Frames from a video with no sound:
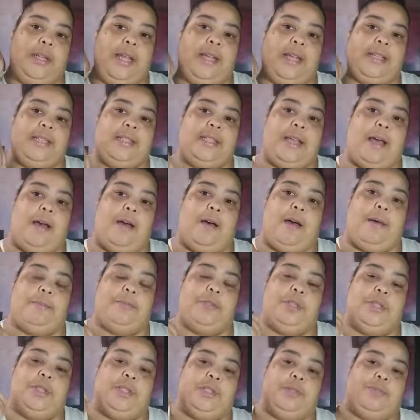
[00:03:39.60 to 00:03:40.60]
that's all.
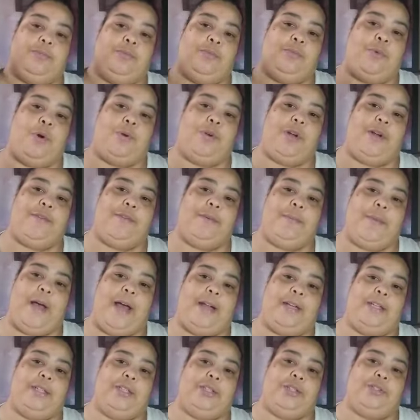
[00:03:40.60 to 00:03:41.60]
I'm just want
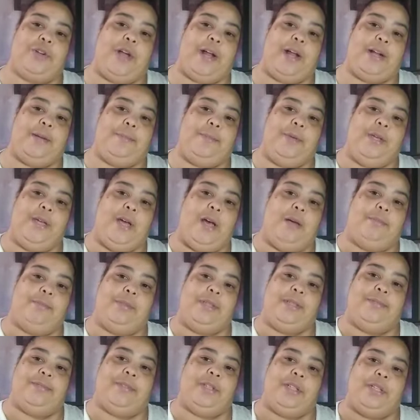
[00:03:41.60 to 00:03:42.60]
everybody to try to be
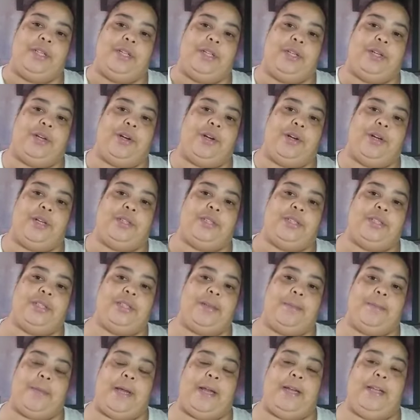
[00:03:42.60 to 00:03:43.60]
uplifting and encouraging
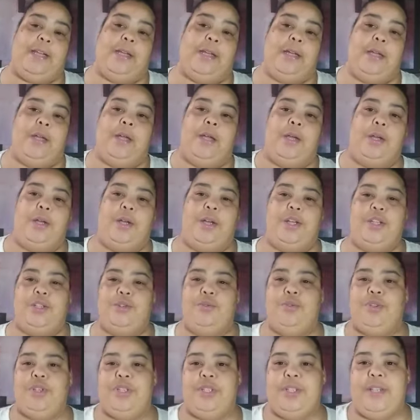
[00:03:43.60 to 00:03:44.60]
somebody,
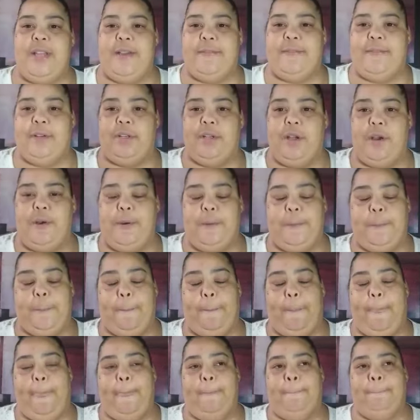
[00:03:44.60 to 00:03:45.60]
because you just never know.
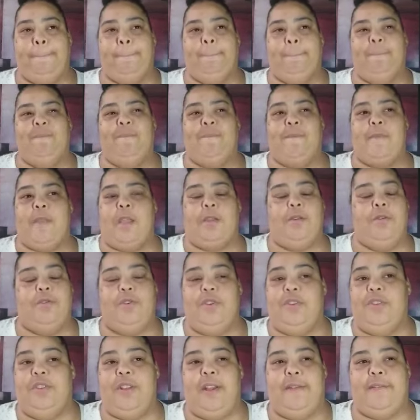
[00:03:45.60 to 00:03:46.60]
You
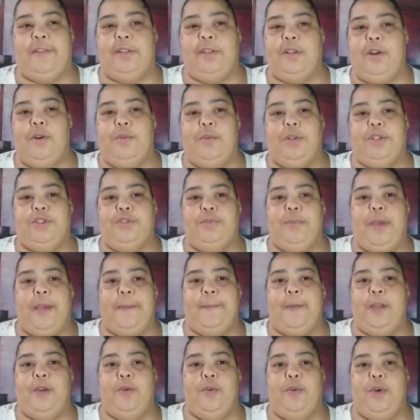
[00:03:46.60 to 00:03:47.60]
just never know what you
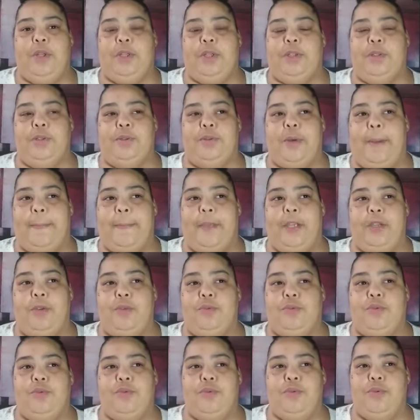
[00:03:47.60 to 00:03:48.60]
may be going through. I mean,
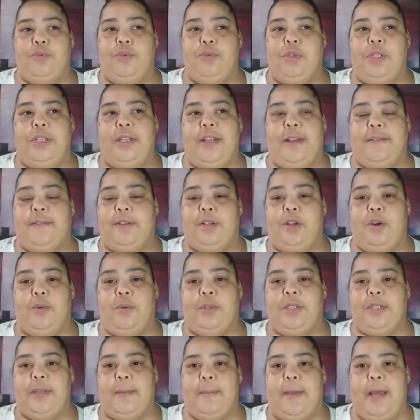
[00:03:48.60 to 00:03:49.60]
you truly never know
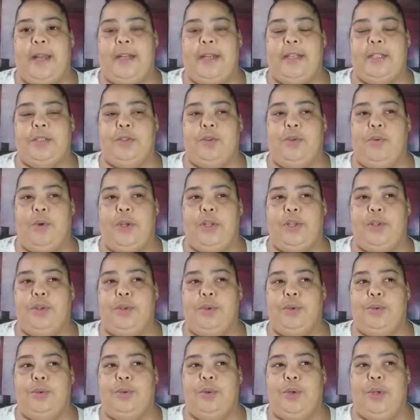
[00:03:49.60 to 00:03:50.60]
what somebody is going
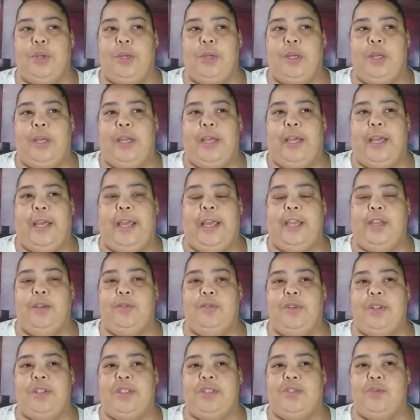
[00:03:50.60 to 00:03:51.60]
through, and
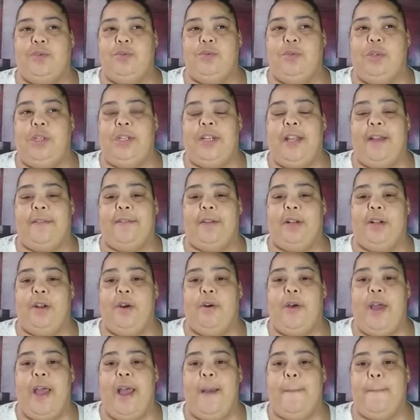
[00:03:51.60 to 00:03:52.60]
you just truly never
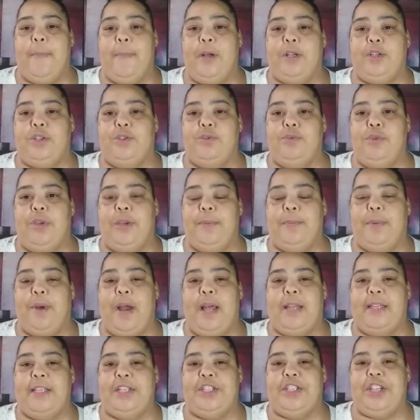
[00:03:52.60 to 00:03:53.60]
know how much you can
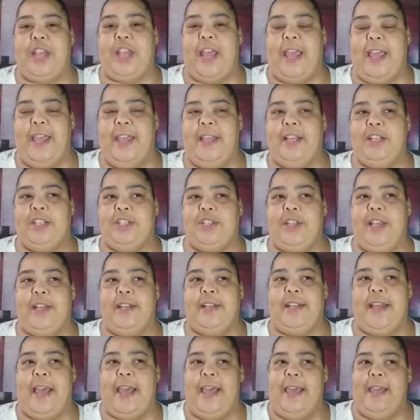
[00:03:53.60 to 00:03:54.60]
probably change
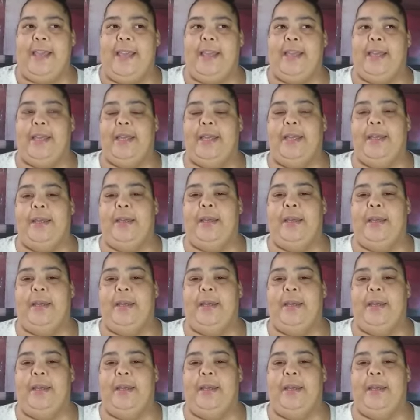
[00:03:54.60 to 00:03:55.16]
their day,